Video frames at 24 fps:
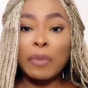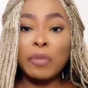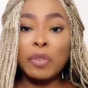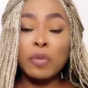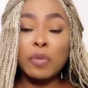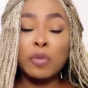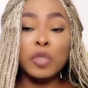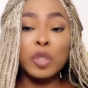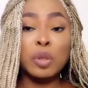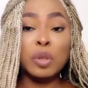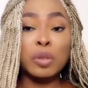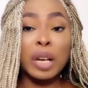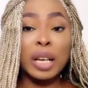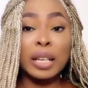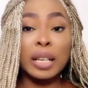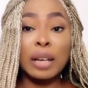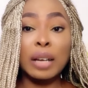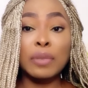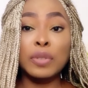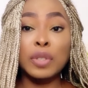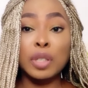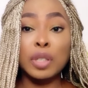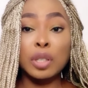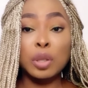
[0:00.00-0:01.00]
I've even tried
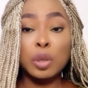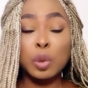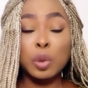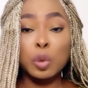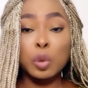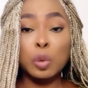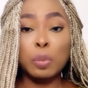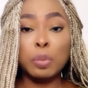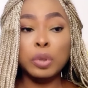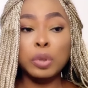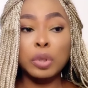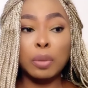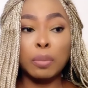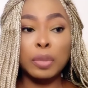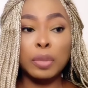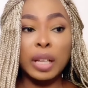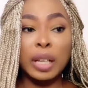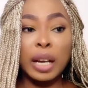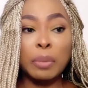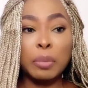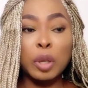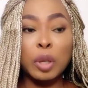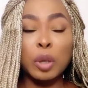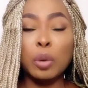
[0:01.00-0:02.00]
out this soap some
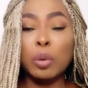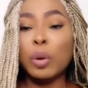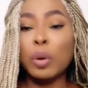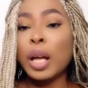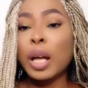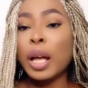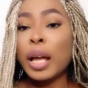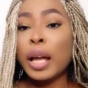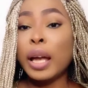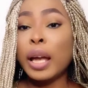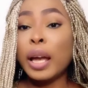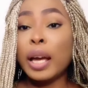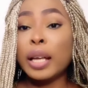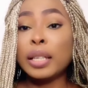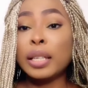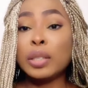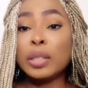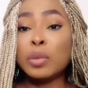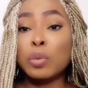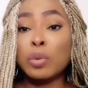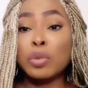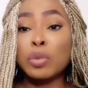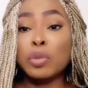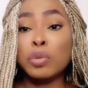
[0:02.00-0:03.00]
time ago, and
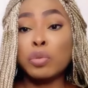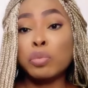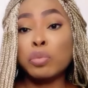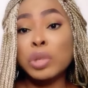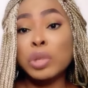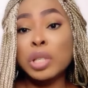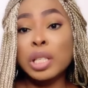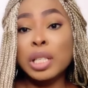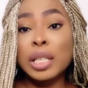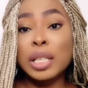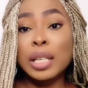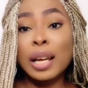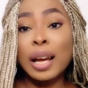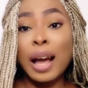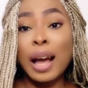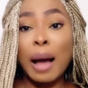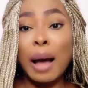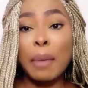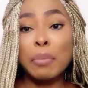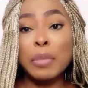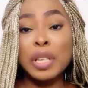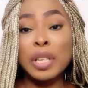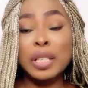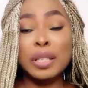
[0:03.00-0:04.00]
it was really
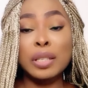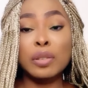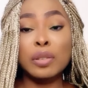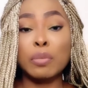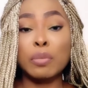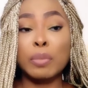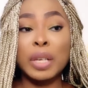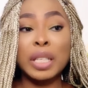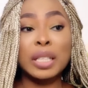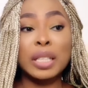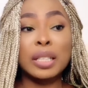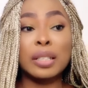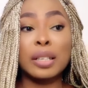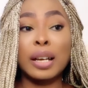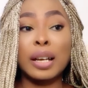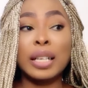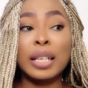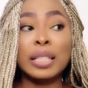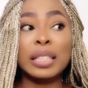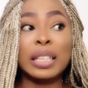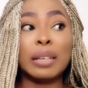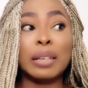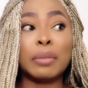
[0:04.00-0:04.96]
amazing on my skin, guys.